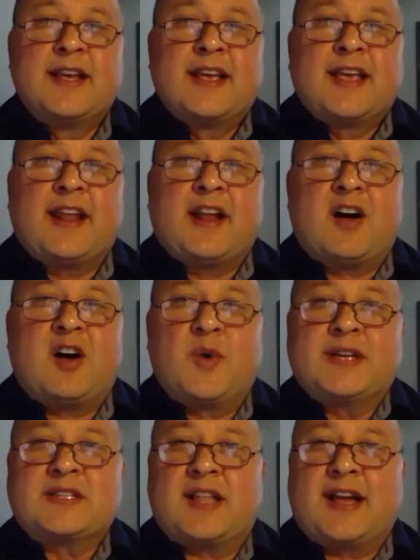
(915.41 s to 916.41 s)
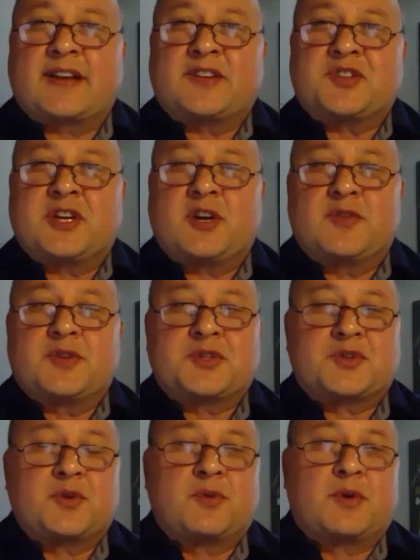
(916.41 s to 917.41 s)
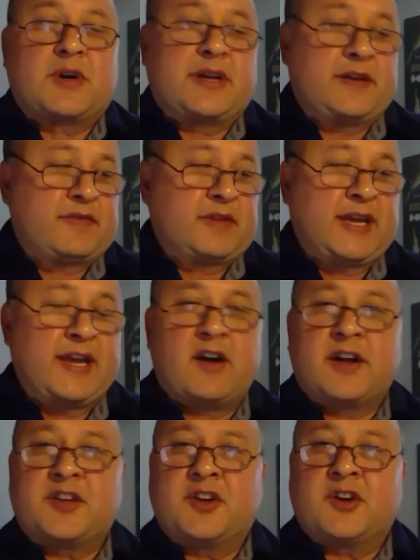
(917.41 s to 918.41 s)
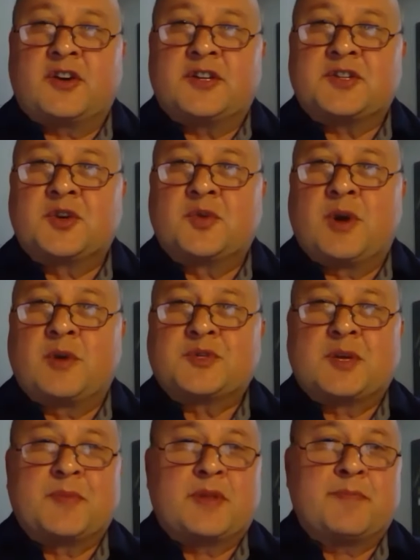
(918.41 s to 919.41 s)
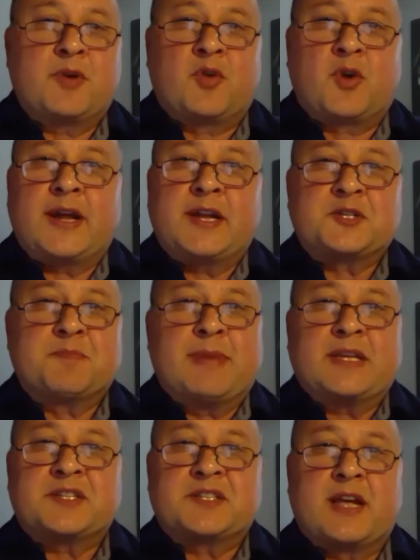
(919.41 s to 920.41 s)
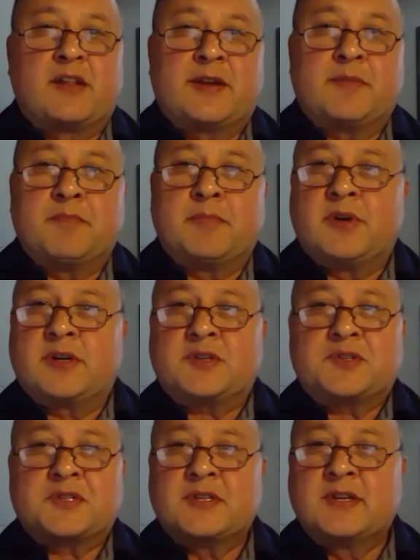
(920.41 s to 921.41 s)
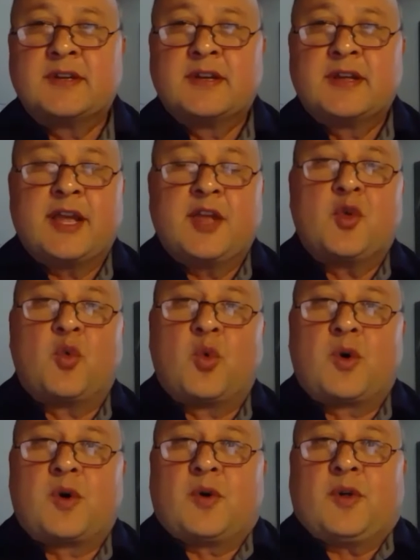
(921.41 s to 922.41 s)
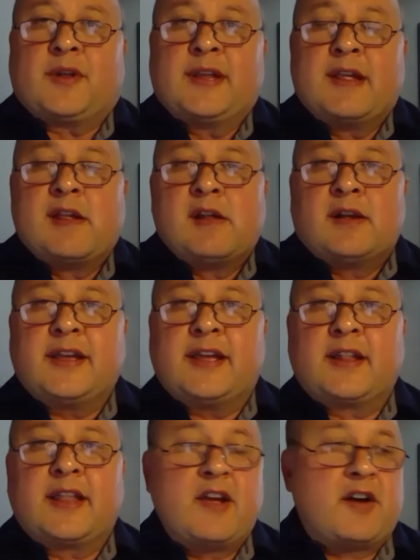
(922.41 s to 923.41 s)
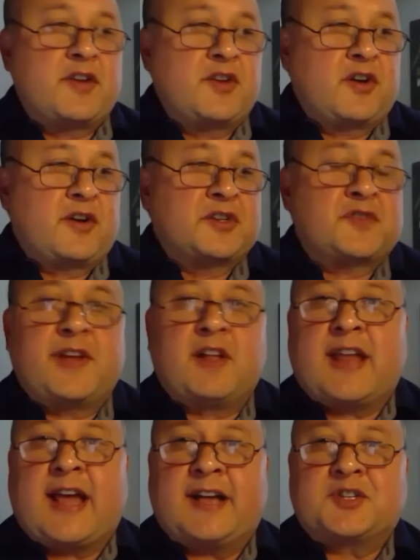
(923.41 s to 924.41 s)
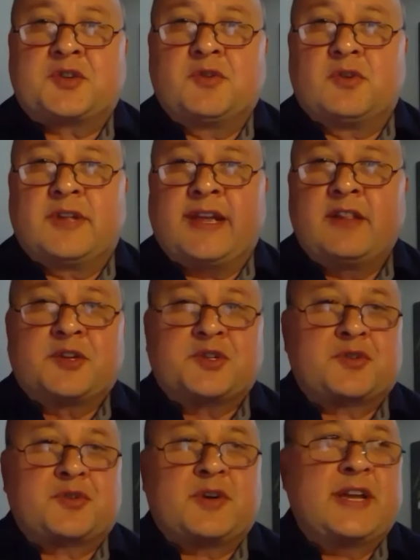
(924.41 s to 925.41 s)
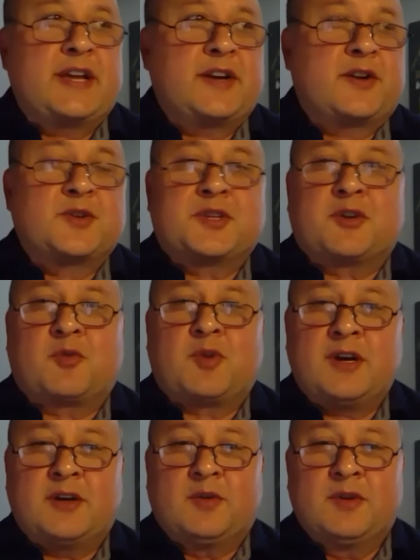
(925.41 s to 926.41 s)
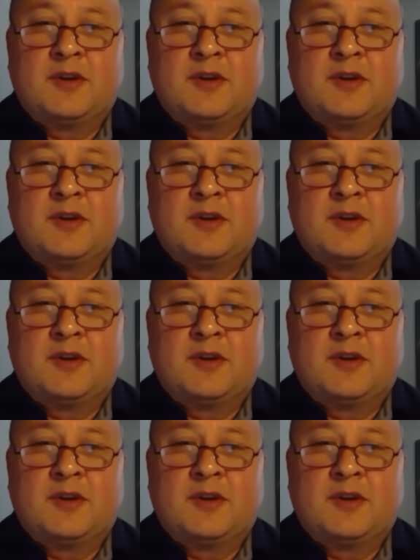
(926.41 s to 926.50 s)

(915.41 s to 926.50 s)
And I always like to share the story of Leon Uris, who wrote some of the greatest best-selling books in the world. And Leon Uris failed high school English 3 years in a row.